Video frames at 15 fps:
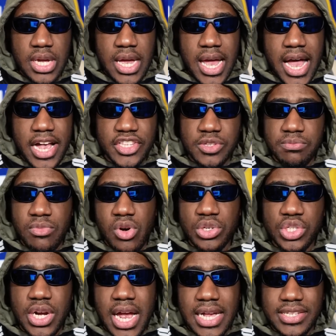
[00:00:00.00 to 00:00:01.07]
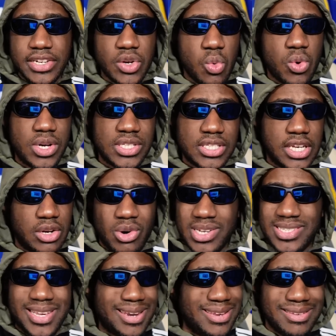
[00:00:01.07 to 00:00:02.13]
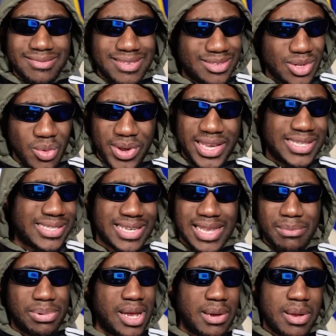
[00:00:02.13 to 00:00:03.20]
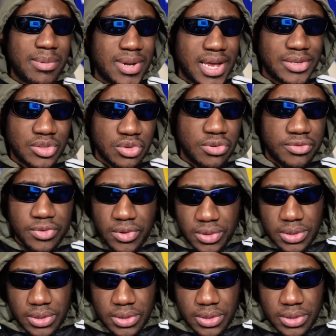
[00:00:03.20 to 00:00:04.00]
as much as I don't want to say Leroy Sane, there's no way he said that, blah, blah, blah, and so forth.